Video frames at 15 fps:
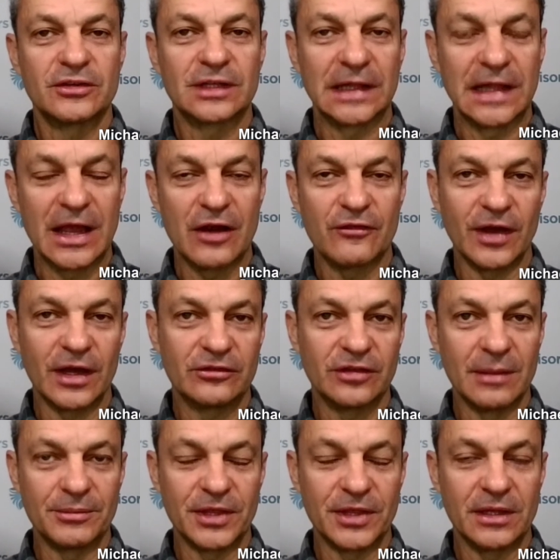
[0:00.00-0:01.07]
just clarify
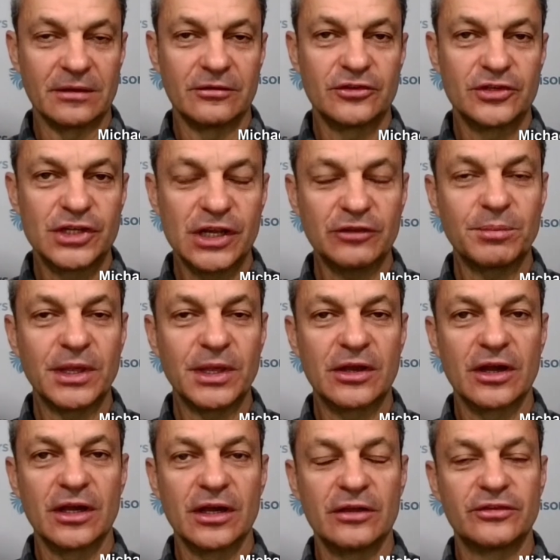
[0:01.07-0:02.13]
something. Just
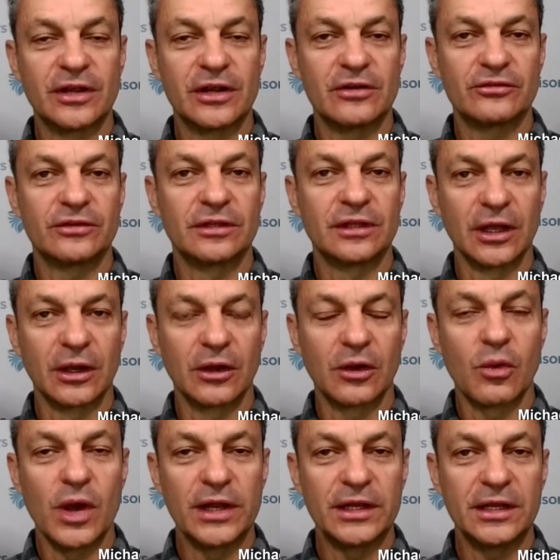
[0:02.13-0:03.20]
because there's
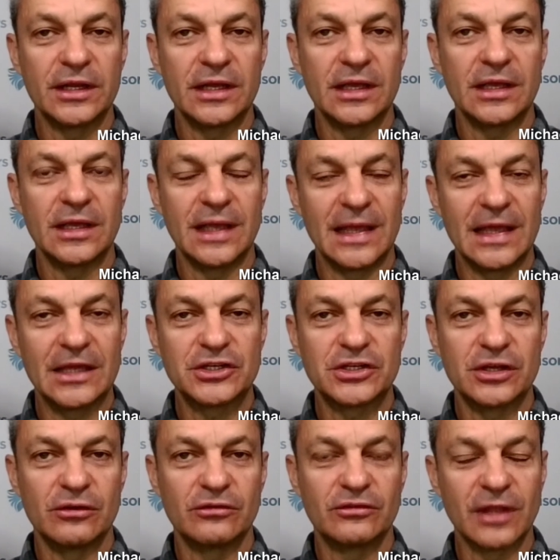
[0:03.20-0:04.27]
liquidity
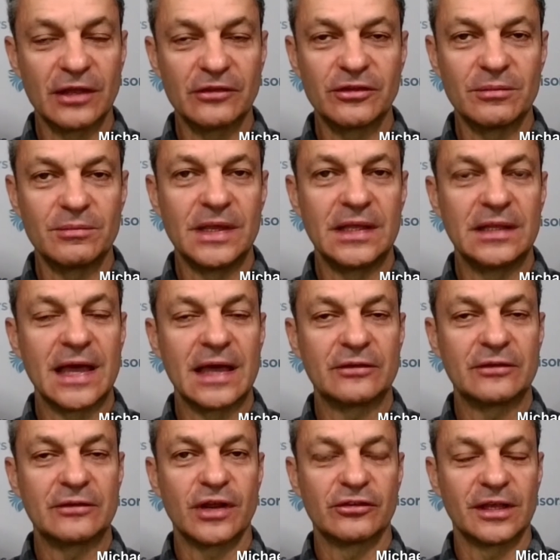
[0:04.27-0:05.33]
issues doesn't mean
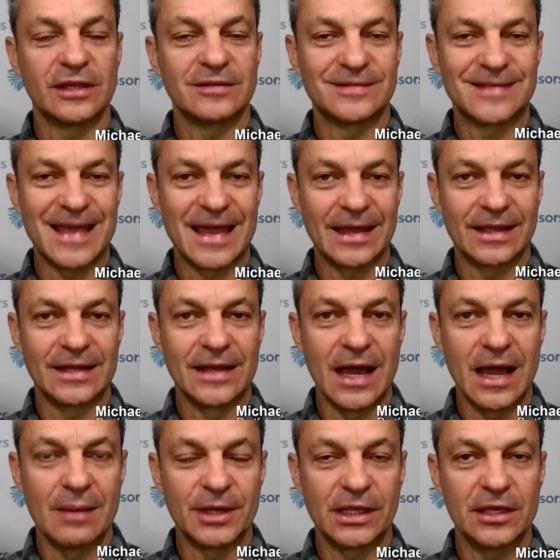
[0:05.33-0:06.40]
that translates to
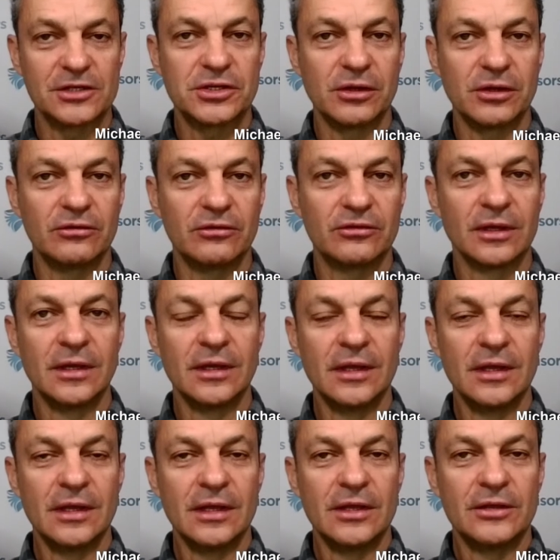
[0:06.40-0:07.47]
economic issues.
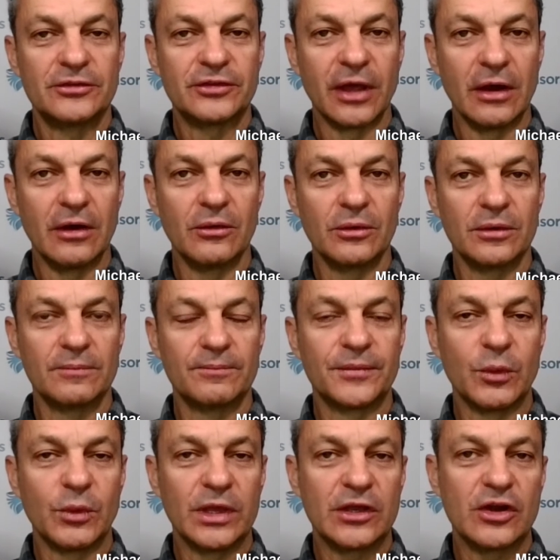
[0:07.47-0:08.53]
So
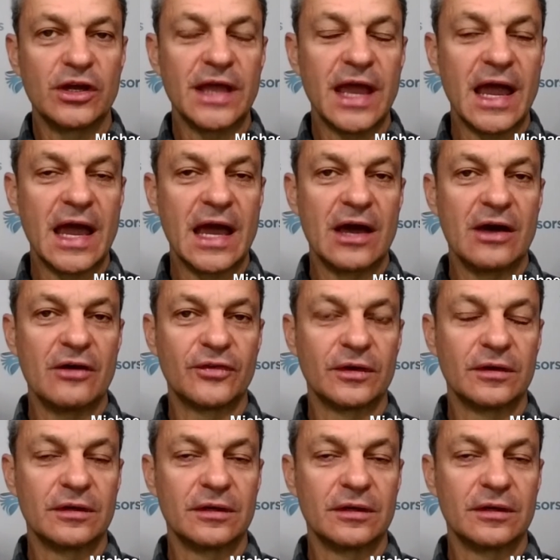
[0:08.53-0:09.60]
we could
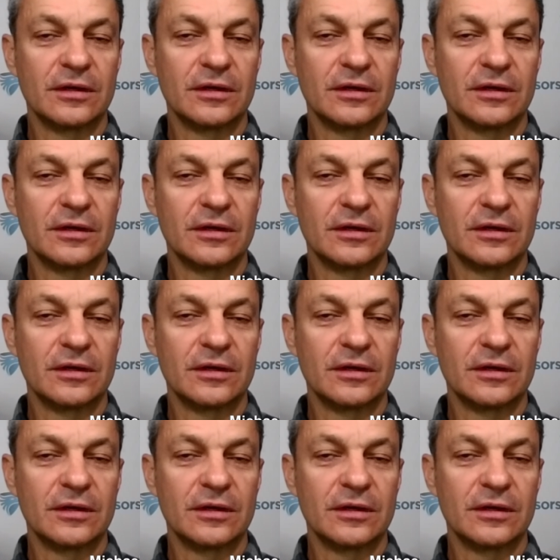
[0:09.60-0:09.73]
have,